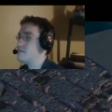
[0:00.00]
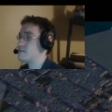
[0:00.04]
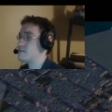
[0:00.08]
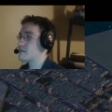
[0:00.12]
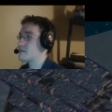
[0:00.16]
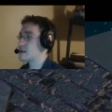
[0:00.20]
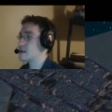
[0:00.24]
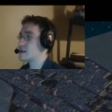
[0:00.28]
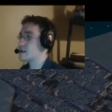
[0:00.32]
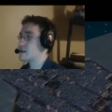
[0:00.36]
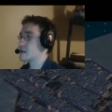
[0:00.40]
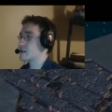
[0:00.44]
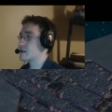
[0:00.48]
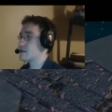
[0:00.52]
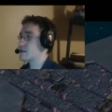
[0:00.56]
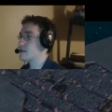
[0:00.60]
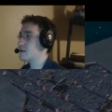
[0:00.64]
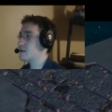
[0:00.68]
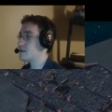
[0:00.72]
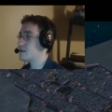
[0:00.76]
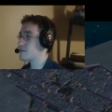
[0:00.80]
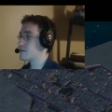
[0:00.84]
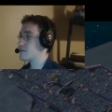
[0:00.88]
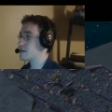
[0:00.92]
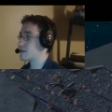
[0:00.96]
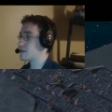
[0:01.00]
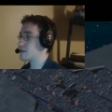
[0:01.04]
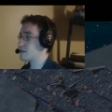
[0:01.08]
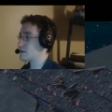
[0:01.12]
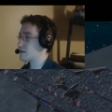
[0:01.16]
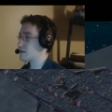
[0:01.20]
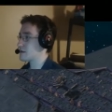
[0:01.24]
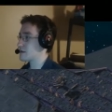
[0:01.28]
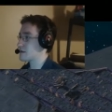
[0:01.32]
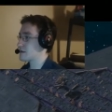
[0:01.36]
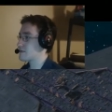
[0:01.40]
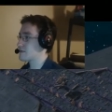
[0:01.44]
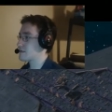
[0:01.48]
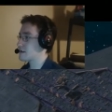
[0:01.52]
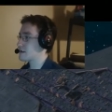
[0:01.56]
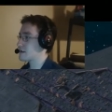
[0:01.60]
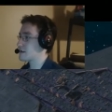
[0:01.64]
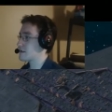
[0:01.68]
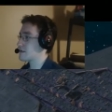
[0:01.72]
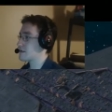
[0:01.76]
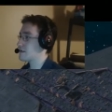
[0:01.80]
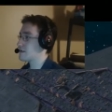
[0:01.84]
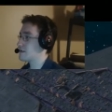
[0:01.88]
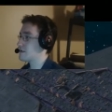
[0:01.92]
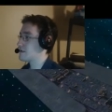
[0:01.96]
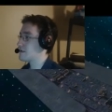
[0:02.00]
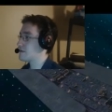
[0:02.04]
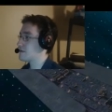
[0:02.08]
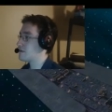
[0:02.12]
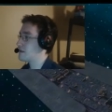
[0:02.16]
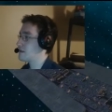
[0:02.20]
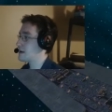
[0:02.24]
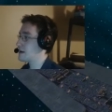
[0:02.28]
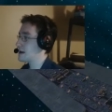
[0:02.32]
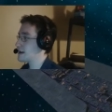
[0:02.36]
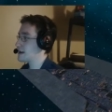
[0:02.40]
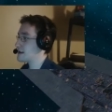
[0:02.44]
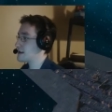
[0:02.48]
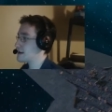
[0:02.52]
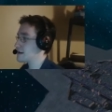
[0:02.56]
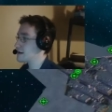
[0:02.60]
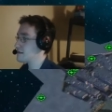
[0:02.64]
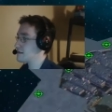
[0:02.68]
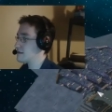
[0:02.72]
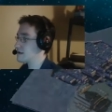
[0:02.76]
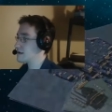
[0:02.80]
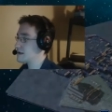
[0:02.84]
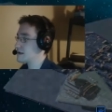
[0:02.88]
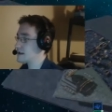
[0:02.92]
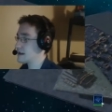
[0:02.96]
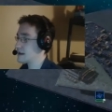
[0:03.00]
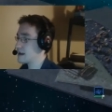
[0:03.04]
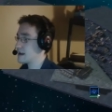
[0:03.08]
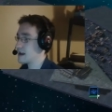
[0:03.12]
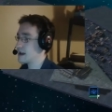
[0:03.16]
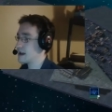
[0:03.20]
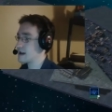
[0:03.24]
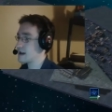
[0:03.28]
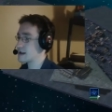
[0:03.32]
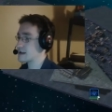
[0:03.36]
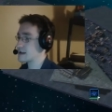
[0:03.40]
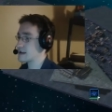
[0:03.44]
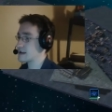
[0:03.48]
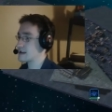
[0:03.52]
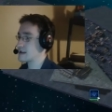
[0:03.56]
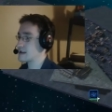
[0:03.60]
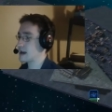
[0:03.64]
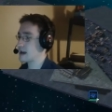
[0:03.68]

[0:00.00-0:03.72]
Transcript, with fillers: I just love the look of the fleet as it exits